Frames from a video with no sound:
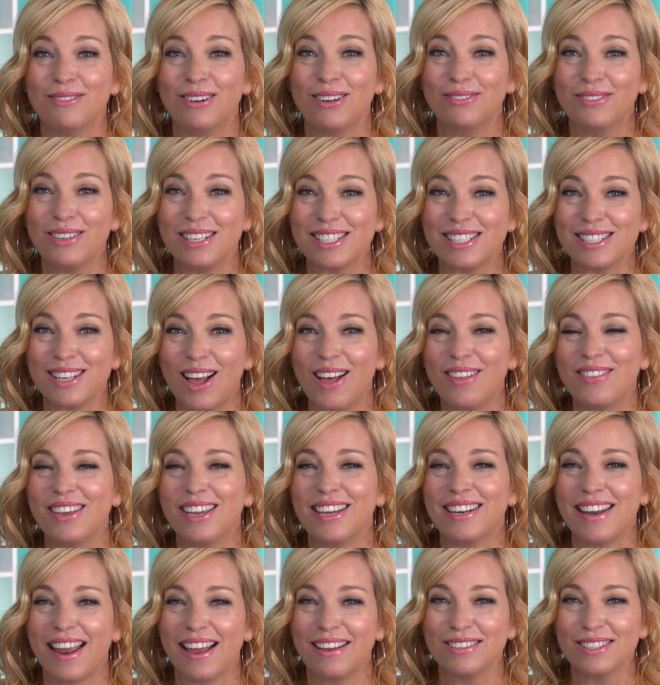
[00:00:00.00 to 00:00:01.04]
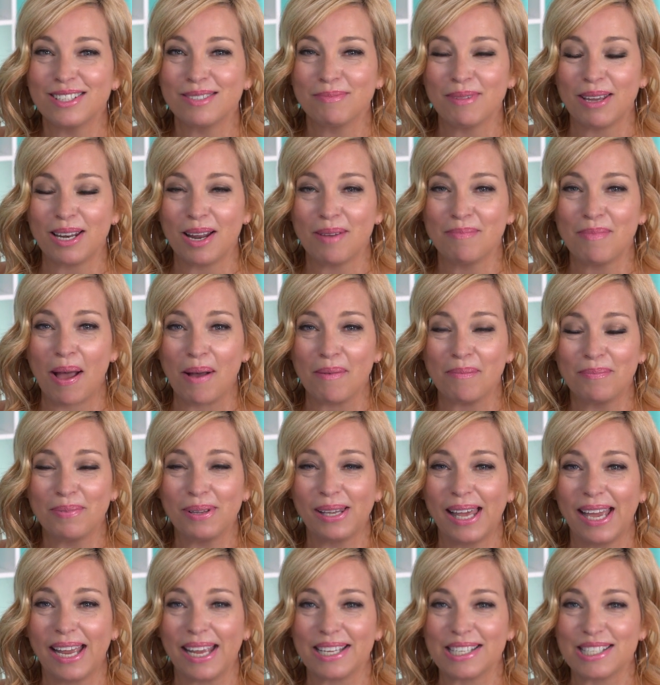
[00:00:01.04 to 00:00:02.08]
when we saw the announcement about
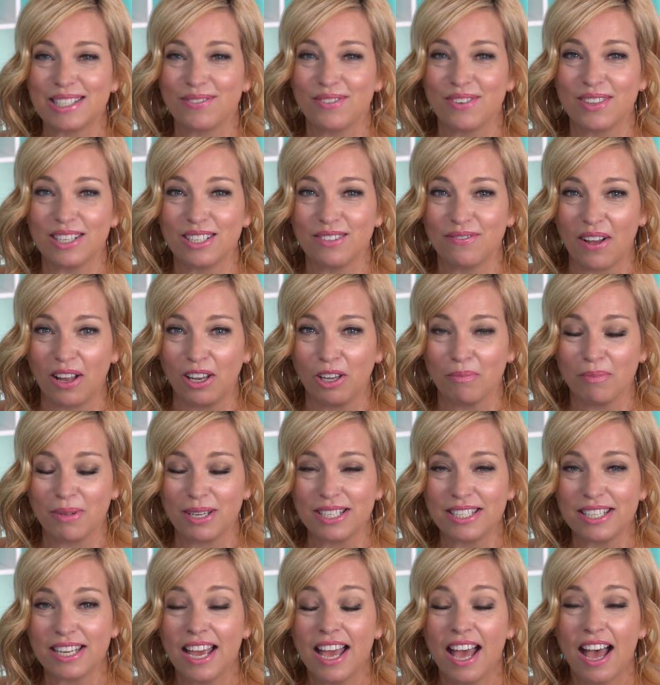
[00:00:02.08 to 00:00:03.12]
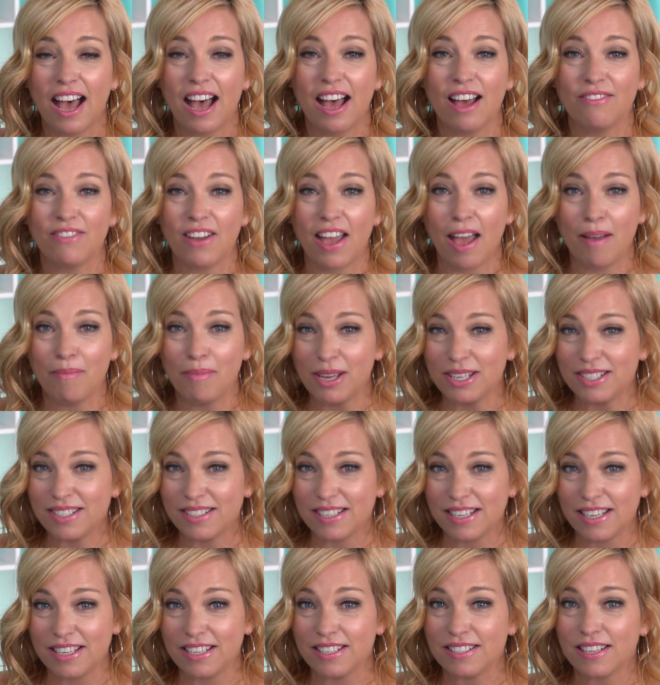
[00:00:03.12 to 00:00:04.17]
plans for the development of
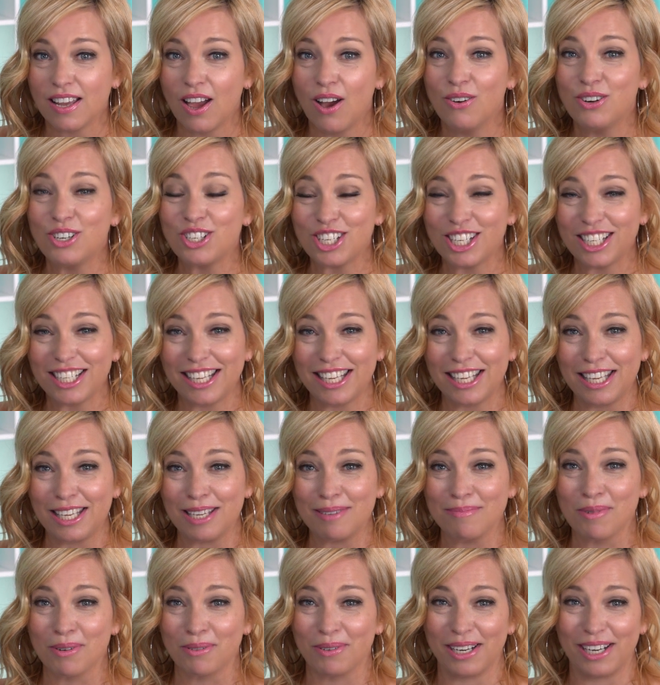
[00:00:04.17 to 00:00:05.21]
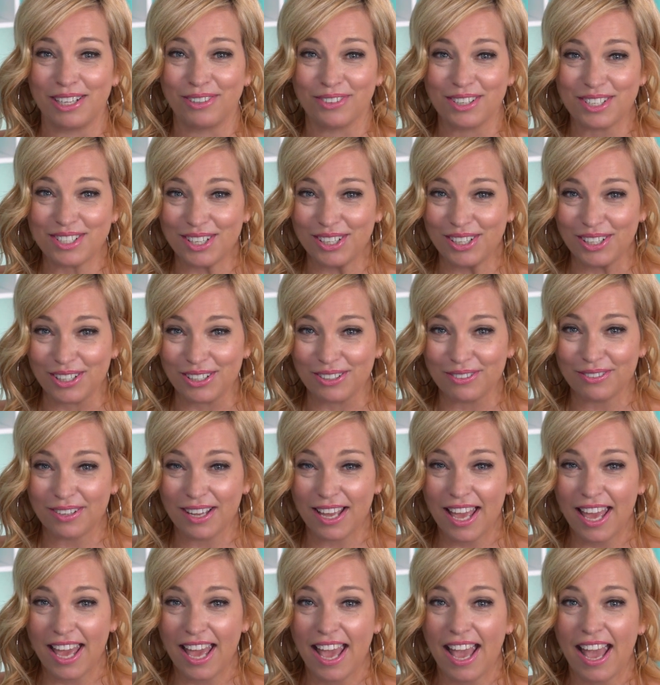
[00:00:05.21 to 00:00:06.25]
MSC's Ocean Key Marine Reserve.
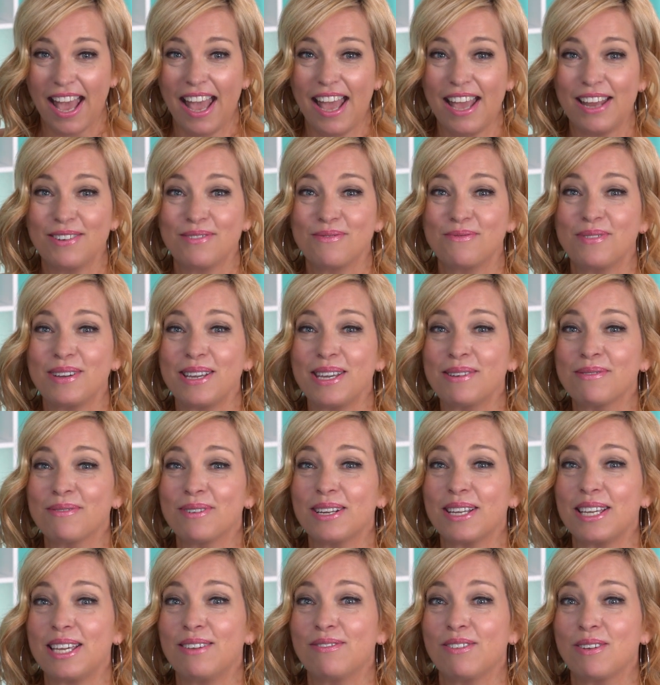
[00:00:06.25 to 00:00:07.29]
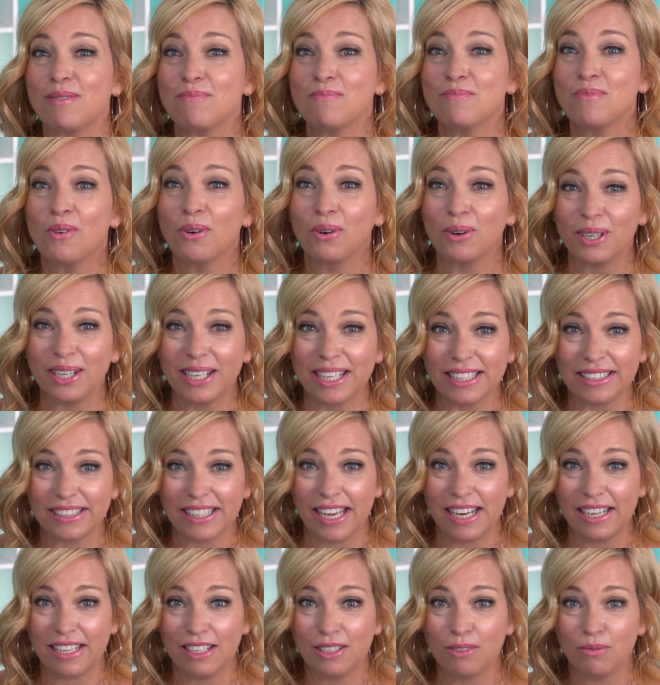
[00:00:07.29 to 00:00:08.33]
And we were even more
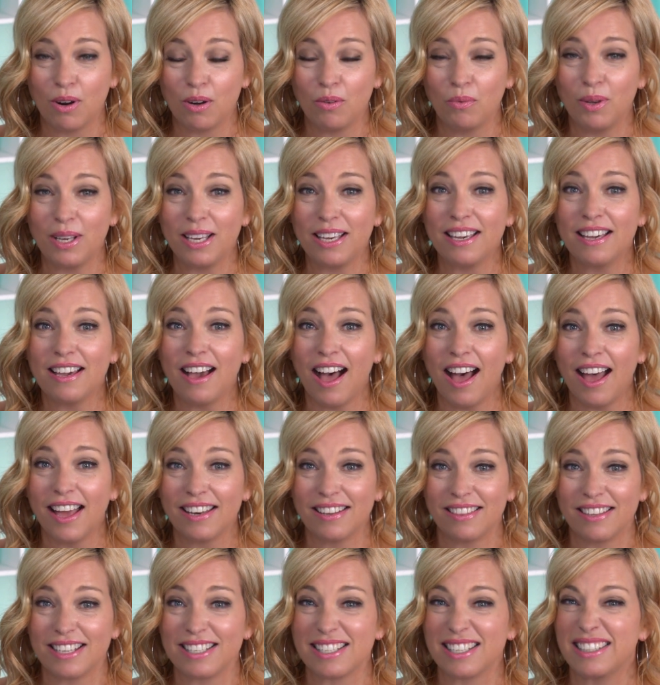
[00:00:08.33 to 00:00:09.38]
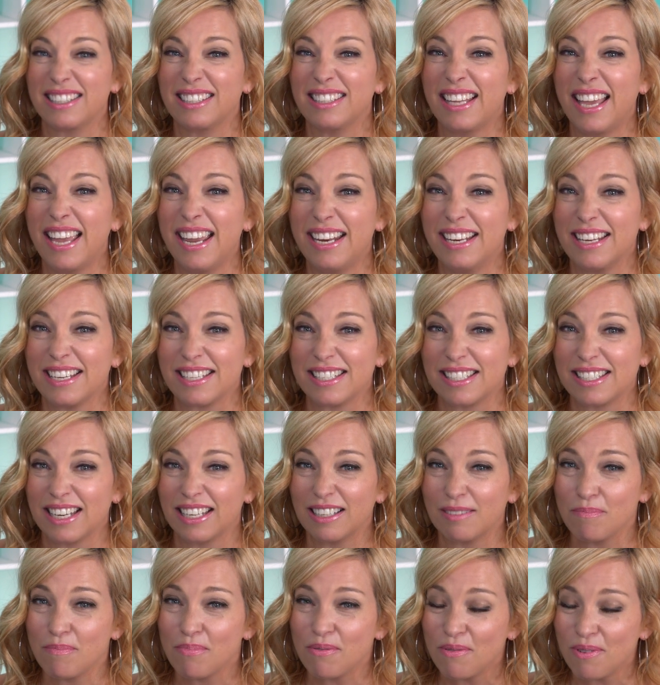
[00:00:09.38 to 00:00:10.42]
elated when we got this latest
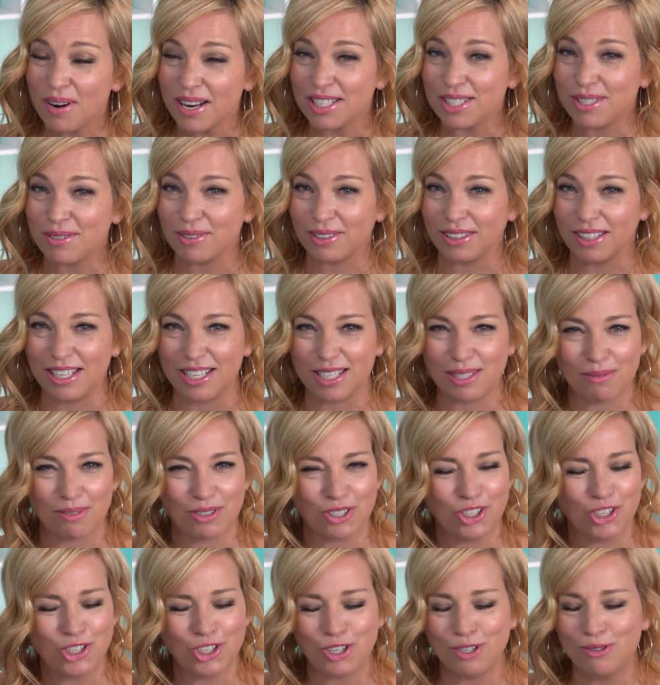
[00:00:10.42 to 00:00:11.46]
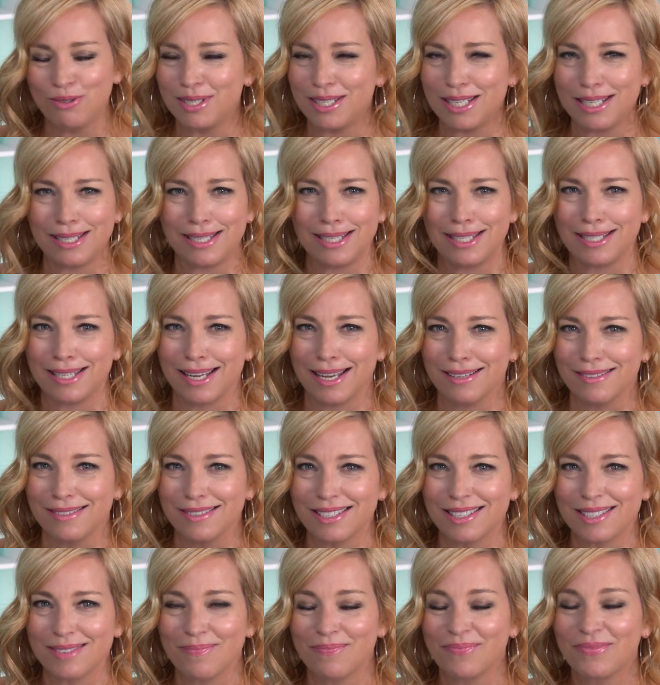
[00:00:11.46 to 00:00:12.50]
press release with juicy
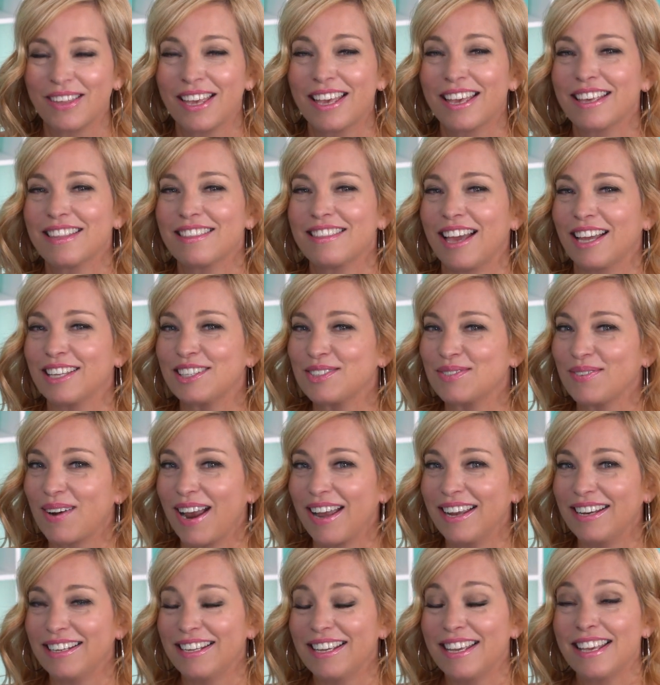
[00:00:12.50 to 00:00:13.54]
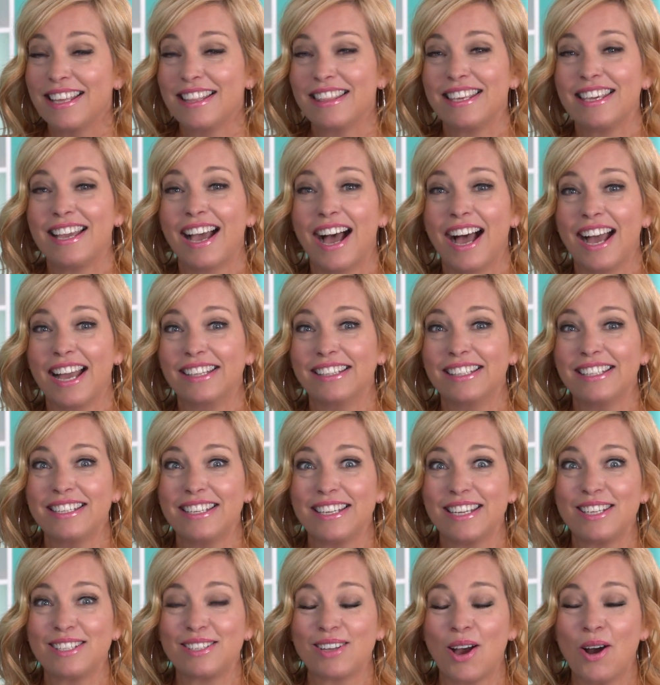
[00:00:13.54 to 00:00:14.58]
details. That's right, the
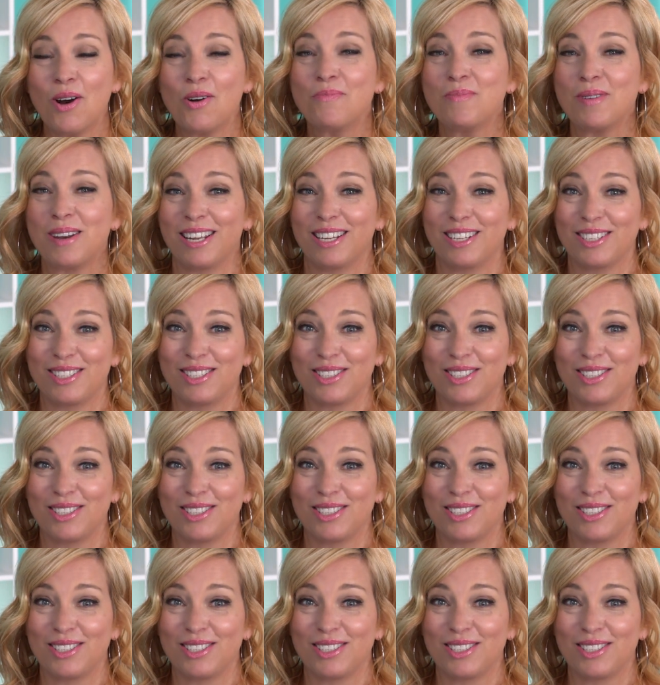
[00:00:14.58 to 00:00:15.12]
island is opening